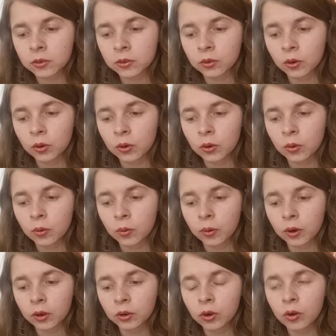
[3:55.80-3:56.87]
So
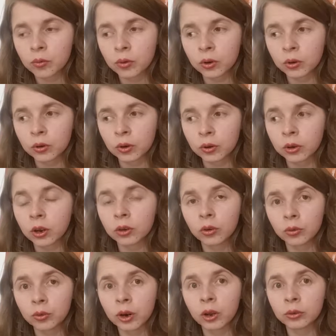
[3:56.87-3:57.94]
a novel
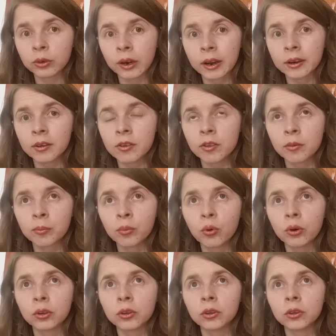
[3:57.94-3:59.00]
outline is
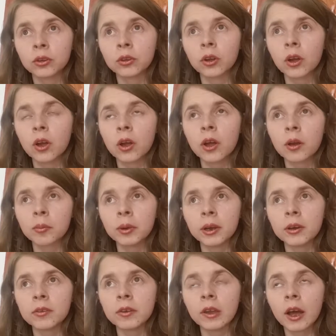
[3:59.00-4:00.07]
important because it